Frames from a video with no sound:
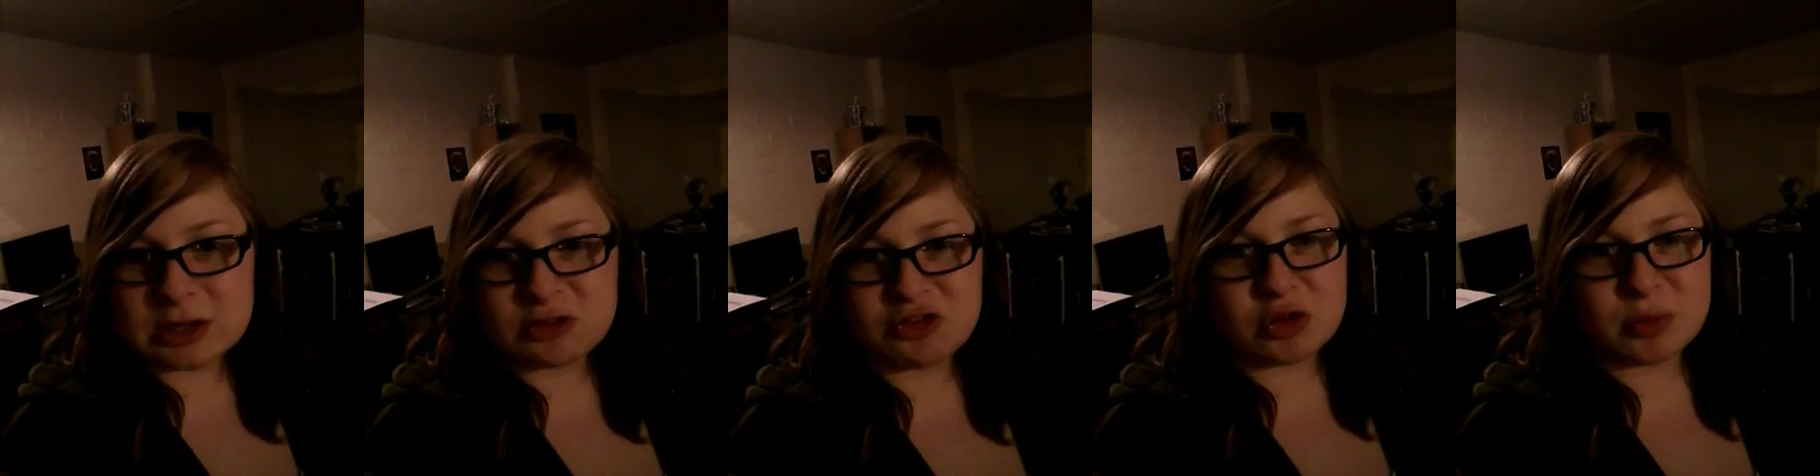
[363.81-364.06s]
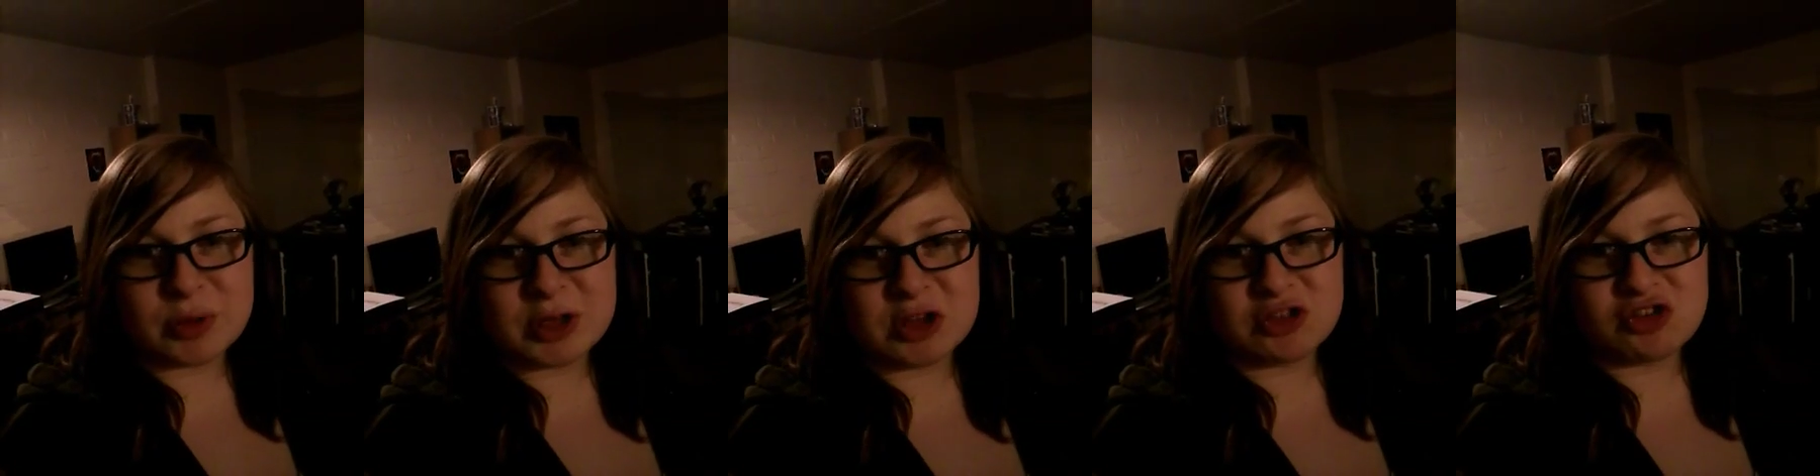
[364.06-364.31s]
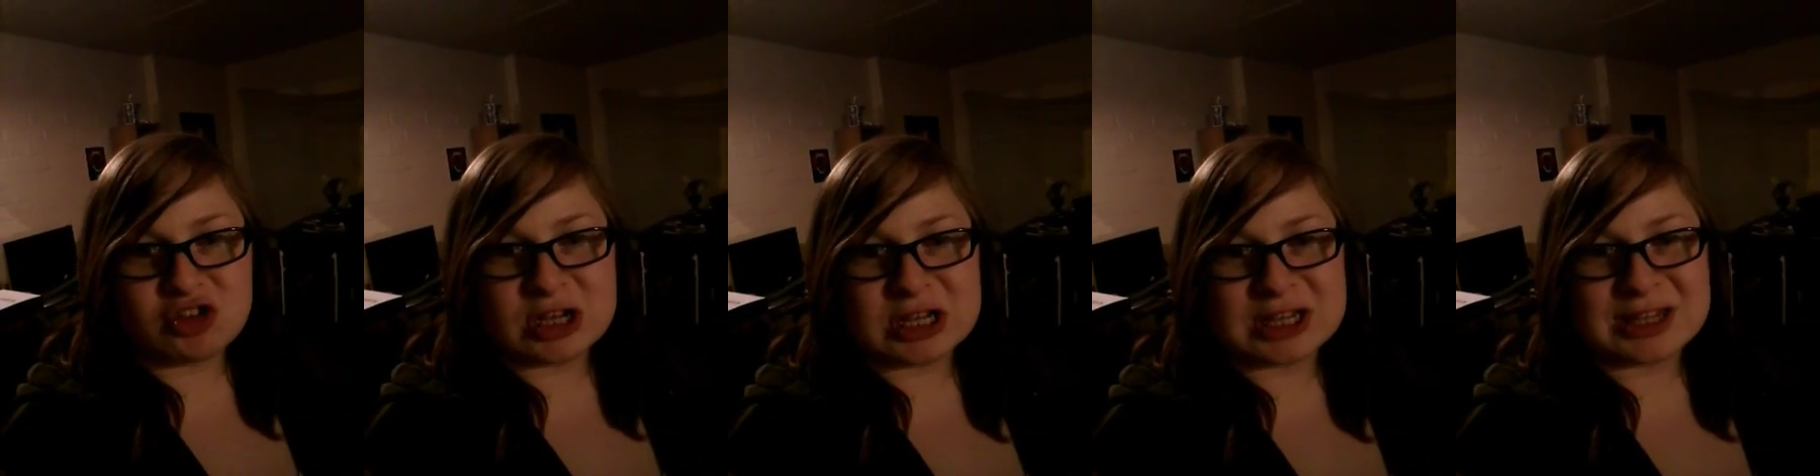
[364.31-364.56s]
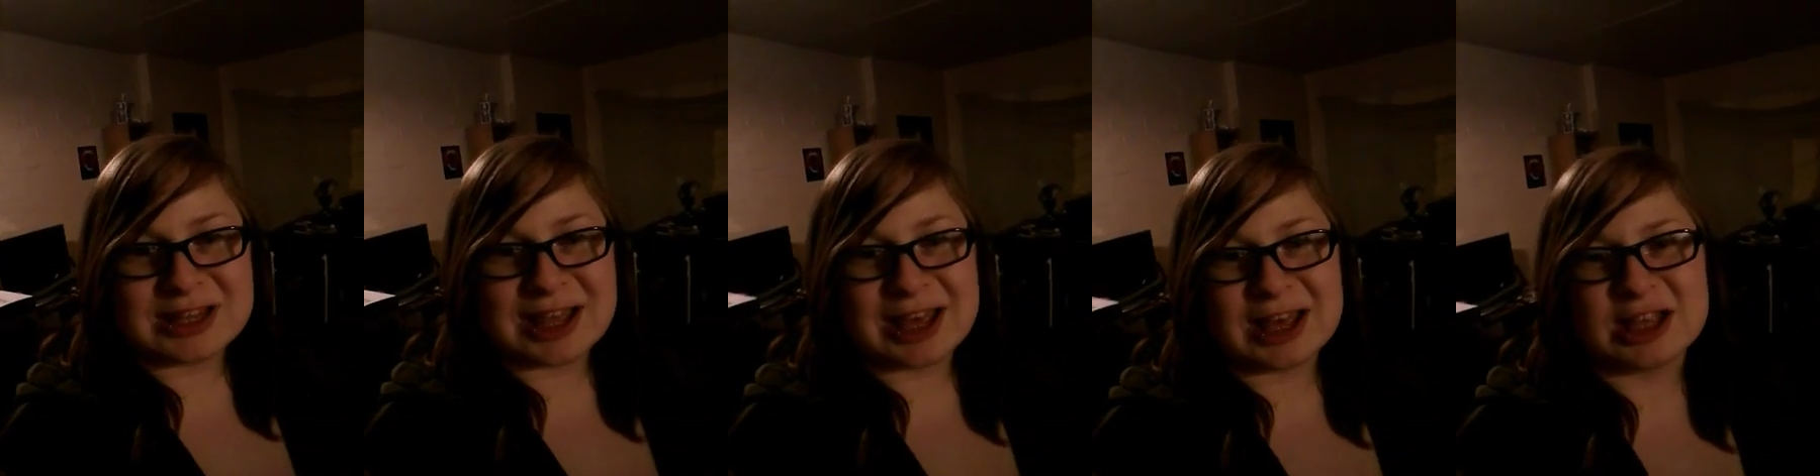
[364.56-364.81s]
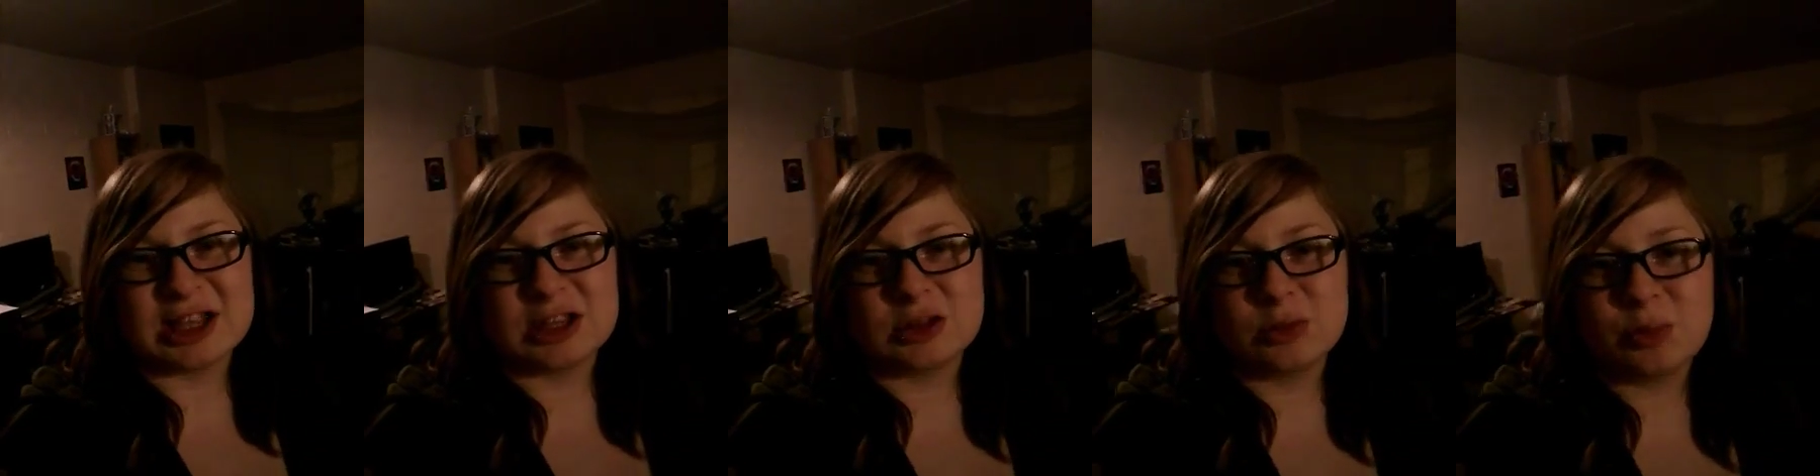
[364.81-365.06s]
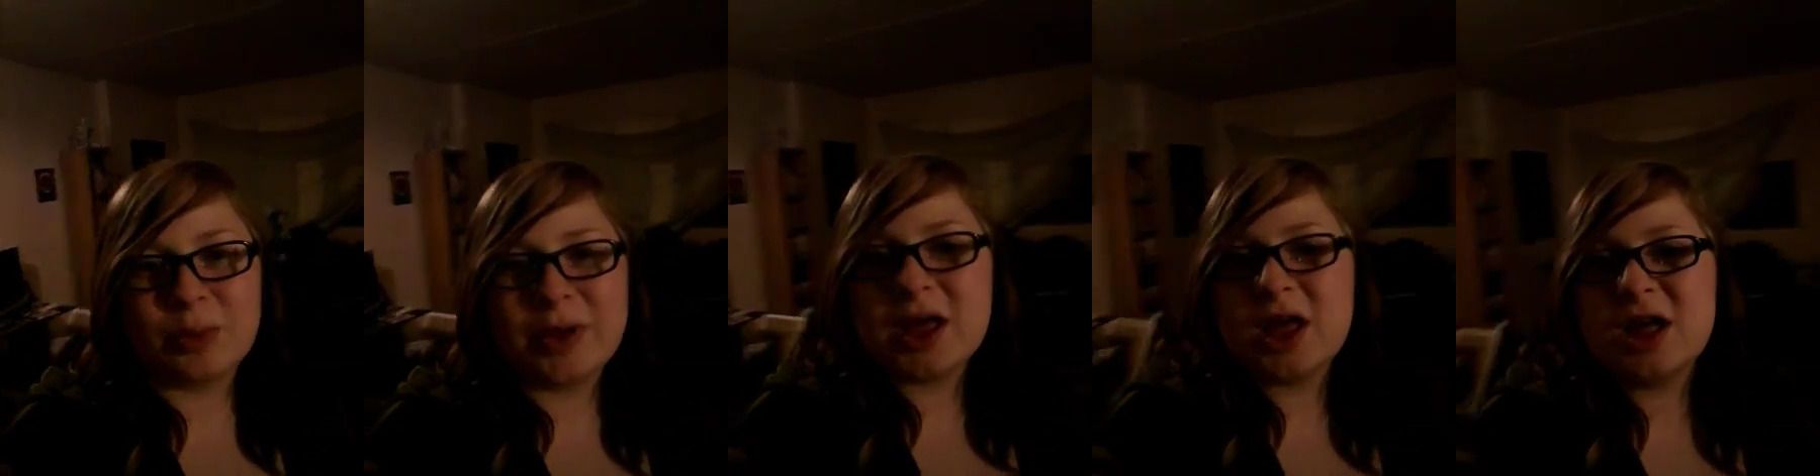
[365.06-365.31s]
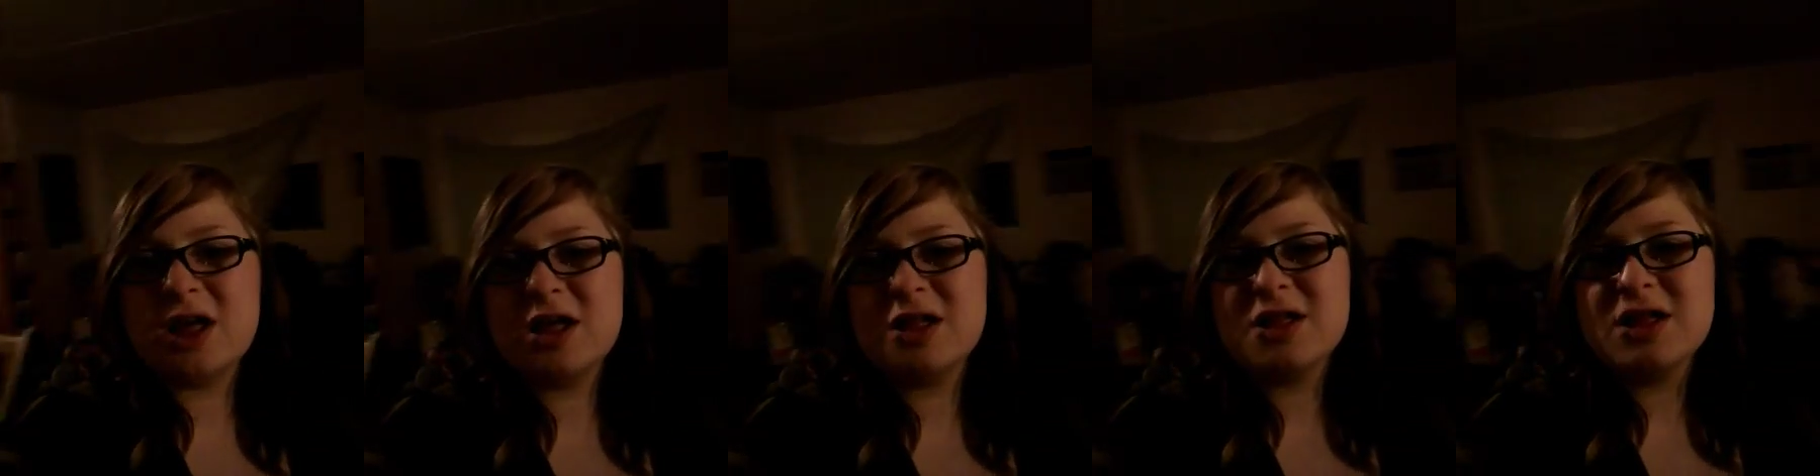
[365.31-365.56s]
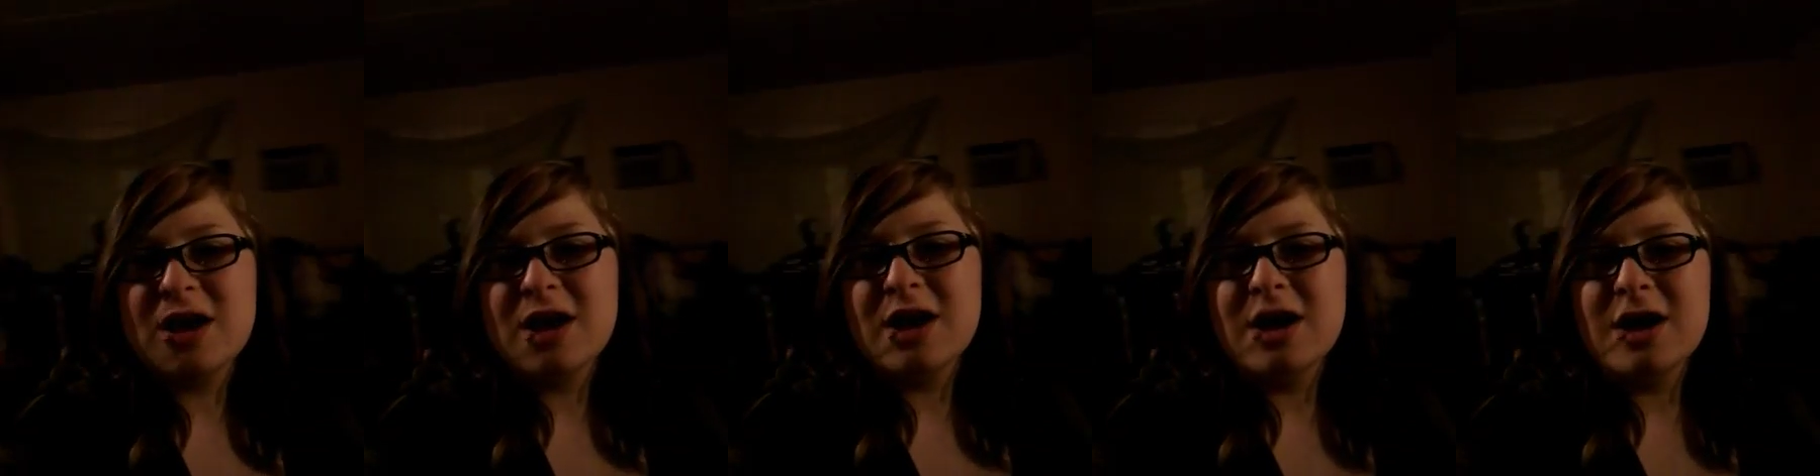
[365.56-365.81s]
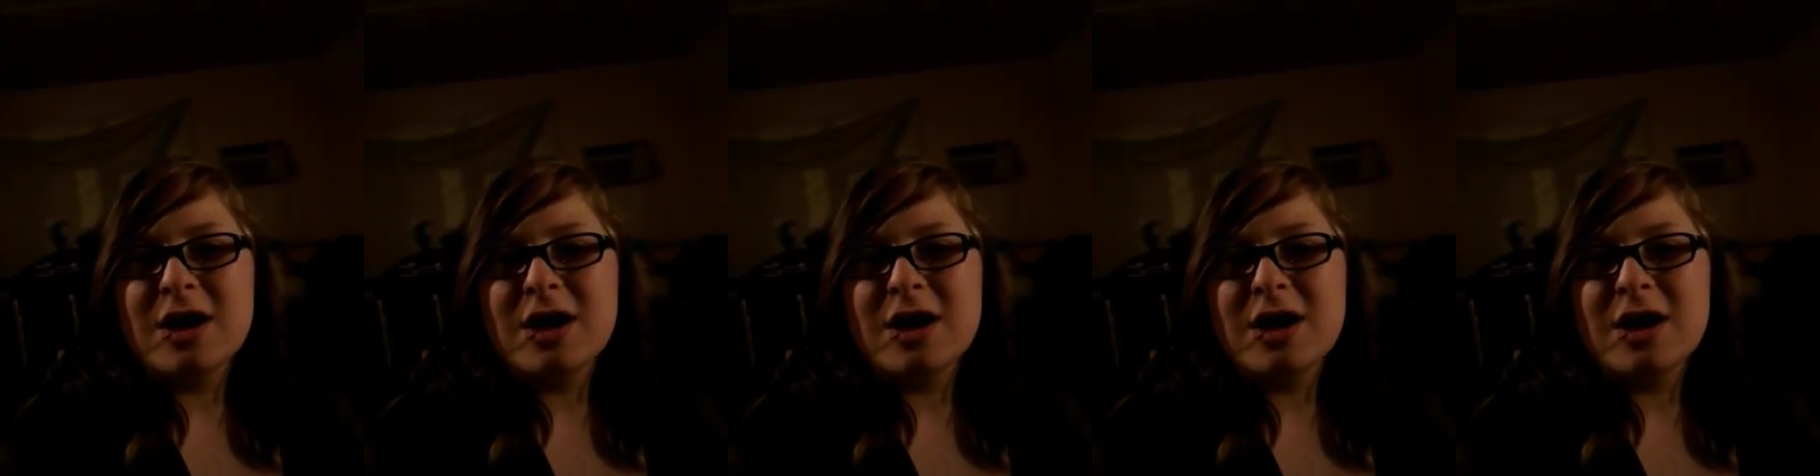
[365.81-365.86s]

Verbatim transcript: situations as well.